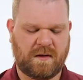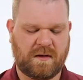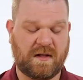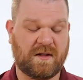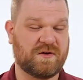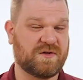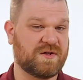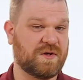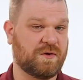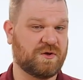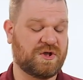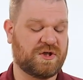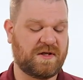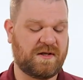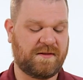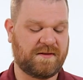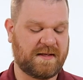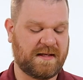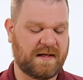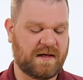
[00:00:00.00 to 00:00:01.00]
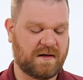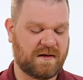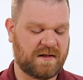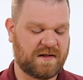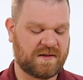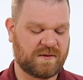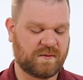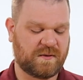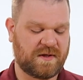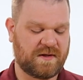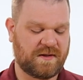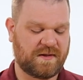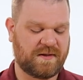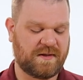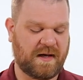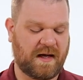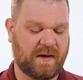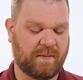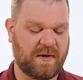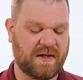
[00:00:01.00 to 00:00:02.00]
now there's no sheath to carry this with,
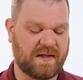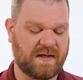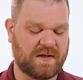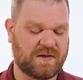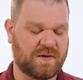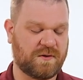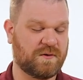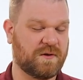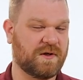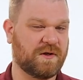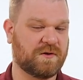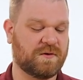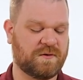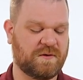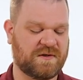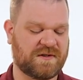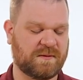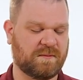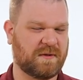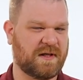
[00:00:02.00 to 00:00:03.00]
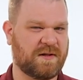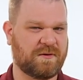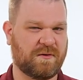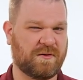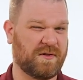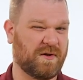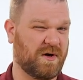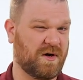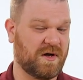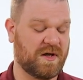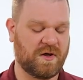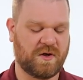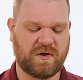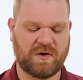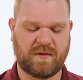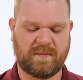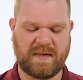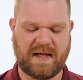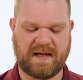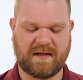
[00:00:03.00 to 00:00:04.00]
uh, but they do include some leather thong. You
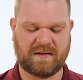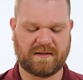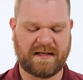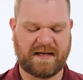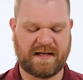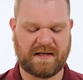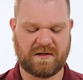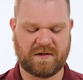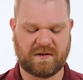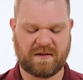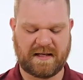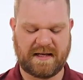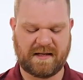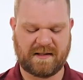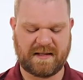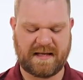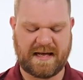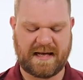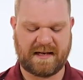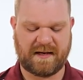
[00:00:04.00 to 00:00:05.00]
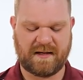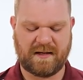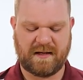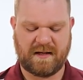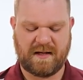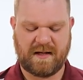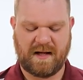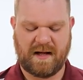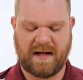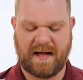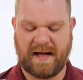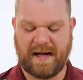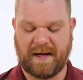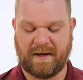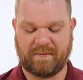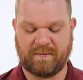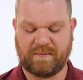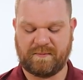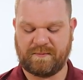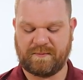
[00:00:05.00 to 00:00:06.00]
could make a lanyard like that
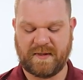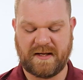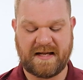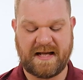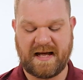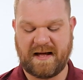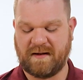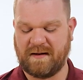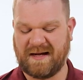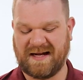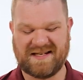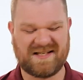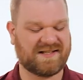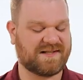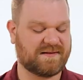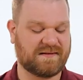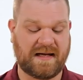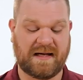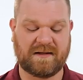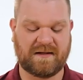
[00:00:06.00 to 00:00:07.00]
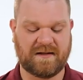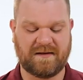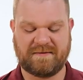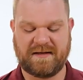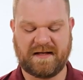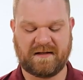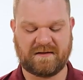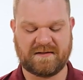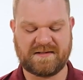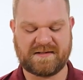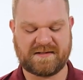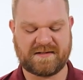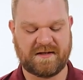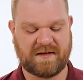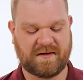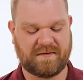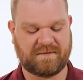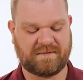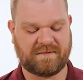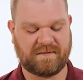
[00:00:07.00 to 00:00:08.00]
um, but yeah, I just, I love Helle's
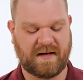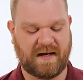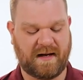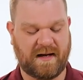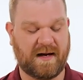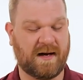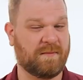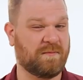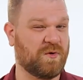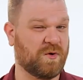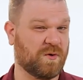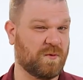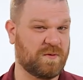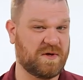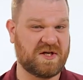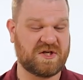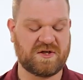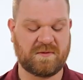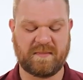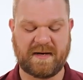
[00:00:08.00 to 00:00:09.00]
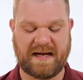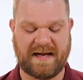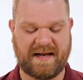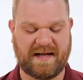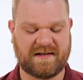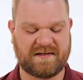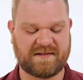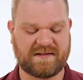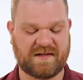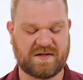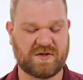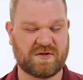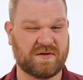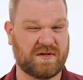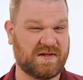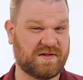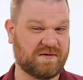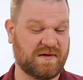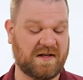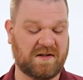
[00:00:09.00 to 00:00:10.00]
stuff. Uh, I'm Norwegian by
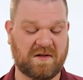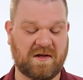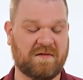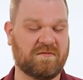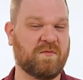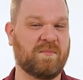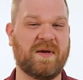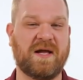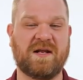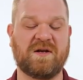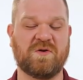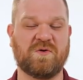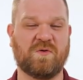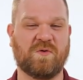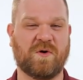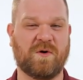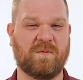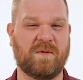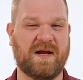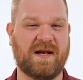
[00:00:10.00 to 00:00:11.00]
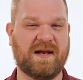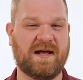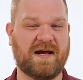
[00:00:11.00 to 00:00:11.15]
ancestry, so I love a made in Norway